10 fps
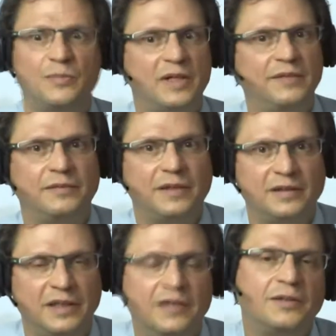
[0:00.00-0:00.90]
but if you
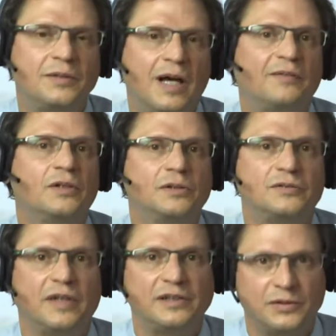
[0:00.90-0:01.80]
need to have those
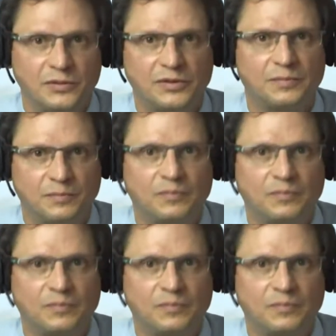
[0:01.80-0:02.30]
vessels